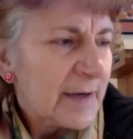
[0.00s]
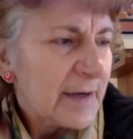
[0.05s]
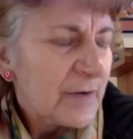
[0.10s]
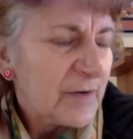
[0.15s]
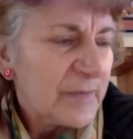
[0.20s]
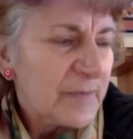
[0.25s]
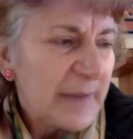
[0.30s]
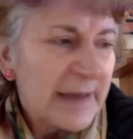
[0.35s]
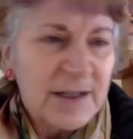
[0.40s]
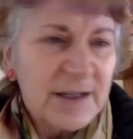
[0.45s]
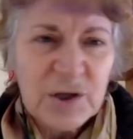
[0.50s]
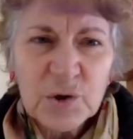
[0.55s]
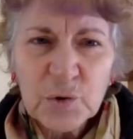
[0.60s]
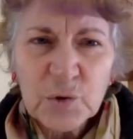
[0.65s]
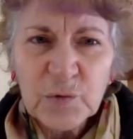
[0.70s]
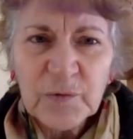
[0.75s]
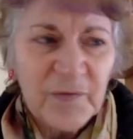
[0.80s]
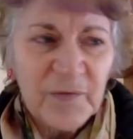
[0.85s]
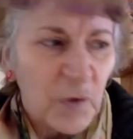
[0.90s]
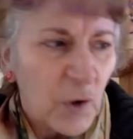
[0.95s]
We've made
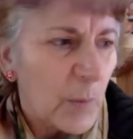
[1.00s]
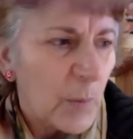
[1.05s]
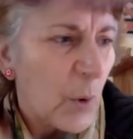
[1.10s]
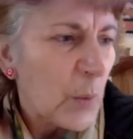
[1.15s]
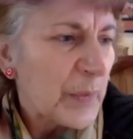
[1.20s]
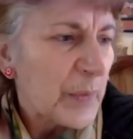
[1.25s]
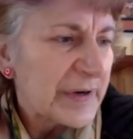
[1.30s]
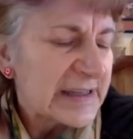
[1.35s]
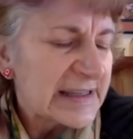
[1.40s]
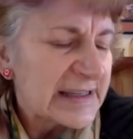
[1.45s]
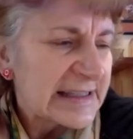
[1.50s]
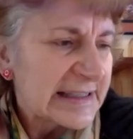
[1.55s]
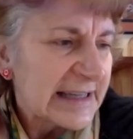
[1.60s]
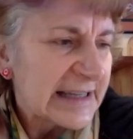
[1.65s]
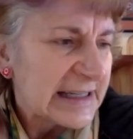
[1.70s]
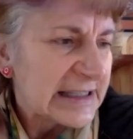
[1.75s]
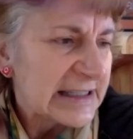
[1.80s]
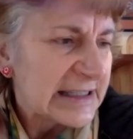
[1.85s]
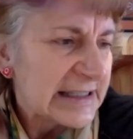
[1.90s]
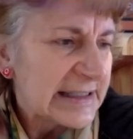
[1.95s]
2 formal
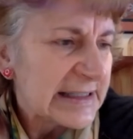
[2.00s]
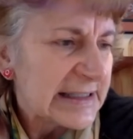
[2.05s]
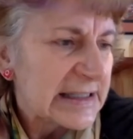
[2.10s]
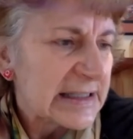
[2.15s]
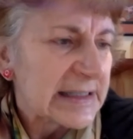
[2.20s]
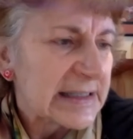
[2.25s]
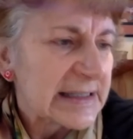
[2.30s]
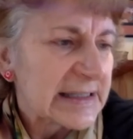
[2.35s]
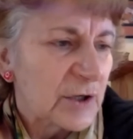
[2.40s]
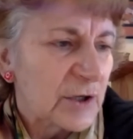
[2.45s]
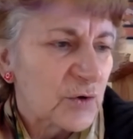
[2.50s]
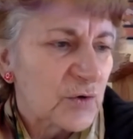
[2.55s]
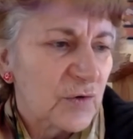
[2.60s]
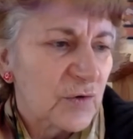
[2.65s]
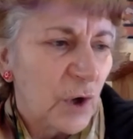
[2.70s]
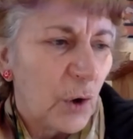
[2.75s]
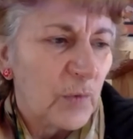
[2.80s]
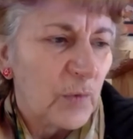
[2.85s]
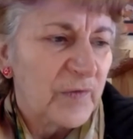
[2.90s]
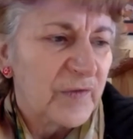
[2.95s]
presentations to the Central
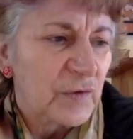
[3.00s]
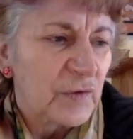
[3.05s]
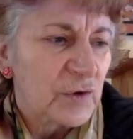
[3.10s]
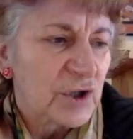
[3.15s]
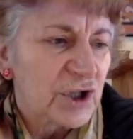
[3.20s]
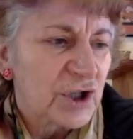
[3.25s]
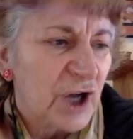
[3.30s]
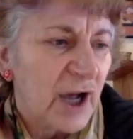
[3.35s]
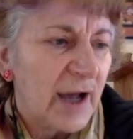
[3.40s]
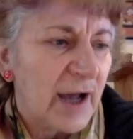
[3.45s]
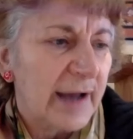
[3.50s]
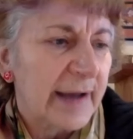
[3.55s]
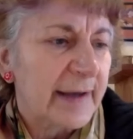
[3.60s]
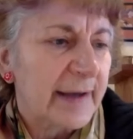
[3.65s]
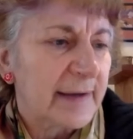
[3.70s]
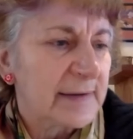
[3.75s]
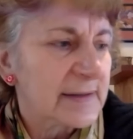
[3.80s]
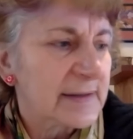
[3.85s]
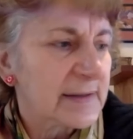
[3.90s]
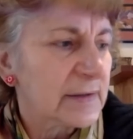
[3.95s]
Goldfields Shire
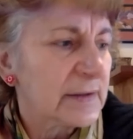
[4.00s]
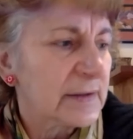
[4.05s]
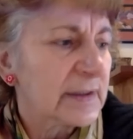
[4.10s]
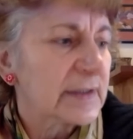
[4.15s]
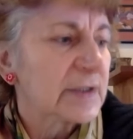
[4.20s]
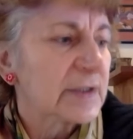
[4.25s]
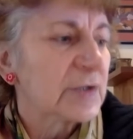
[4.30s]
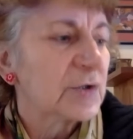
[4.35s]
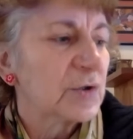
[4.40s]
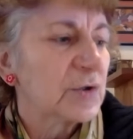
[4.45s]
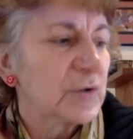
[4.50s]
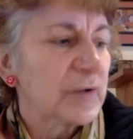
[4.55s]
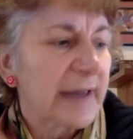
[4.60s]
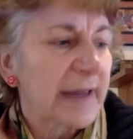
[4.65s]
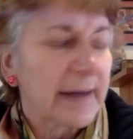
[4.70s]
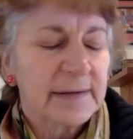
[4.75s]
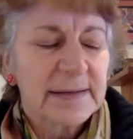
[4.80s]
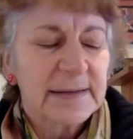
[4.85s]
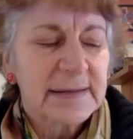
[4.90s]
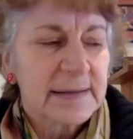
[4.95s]
Council and to new
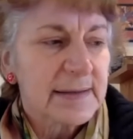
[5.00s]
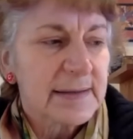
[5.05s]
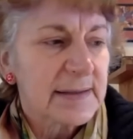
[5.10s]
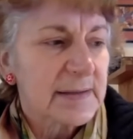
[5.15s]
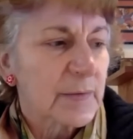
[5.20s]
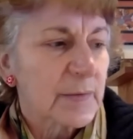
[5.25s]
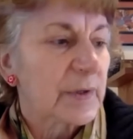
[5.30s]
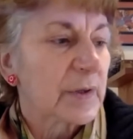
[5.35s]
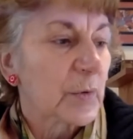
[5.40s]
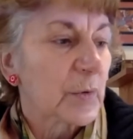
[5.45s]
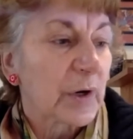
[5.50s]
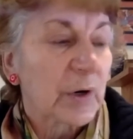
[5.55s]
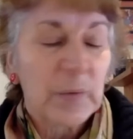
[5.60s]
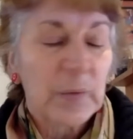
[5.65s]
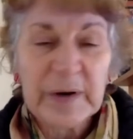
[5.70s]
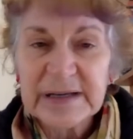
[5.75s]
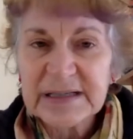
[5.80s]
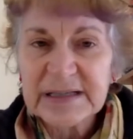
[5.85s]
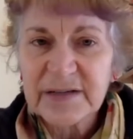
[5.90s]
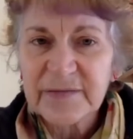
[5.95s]
councillors with a
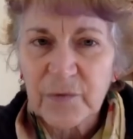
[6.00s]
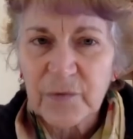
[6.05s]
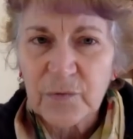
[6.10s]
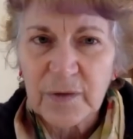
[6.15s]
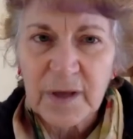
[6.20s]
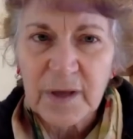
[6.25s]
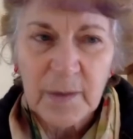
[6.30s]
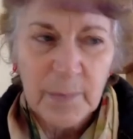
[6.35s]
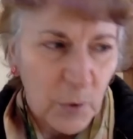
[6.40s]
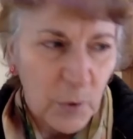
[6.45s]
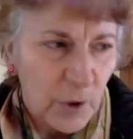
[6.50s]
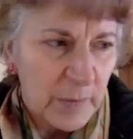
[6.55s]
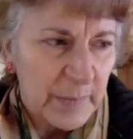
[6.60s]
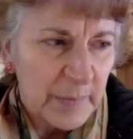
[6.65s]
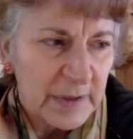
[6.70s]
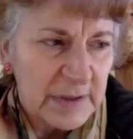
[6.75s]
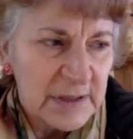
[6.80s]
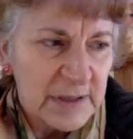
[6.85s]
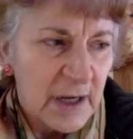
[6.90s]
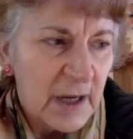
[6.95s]
request for the
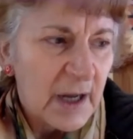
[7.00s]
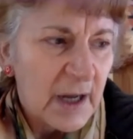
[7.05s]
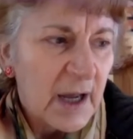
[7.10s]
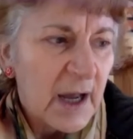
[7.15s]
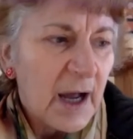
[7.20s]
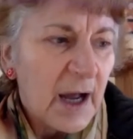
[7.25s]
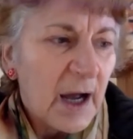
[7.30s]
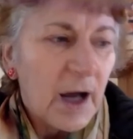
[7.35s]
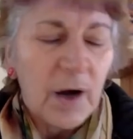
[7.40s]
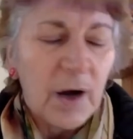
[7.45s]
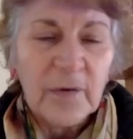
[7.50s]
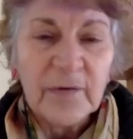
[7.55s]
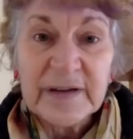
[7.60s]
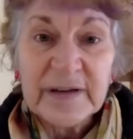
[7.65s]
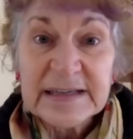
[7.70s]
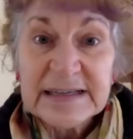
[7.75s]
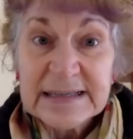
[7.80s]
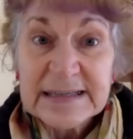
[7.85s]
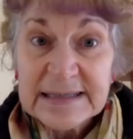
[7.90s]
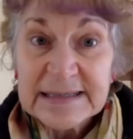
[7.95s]
appointment of a
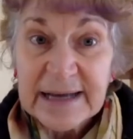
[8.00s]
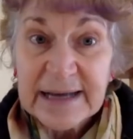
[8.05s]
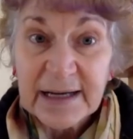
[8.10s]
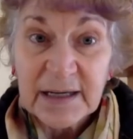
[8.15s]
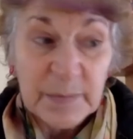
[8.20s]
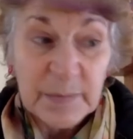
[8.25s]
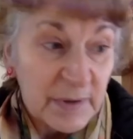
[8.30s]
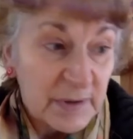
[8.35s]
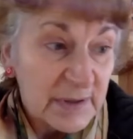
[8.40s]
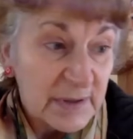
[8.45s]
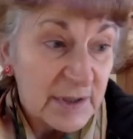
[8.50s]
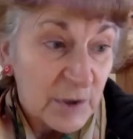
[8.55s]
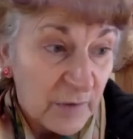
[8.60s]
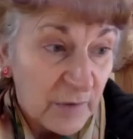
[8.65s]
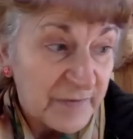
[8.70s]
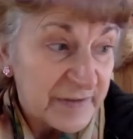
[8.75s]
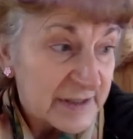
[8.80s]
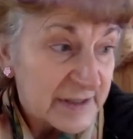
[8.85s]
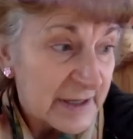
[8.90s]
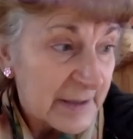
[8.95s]
sustainability
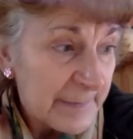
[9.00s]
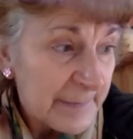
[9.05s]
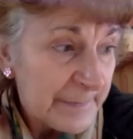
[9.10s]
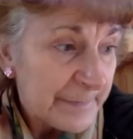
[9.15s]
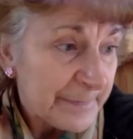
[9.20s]
officer.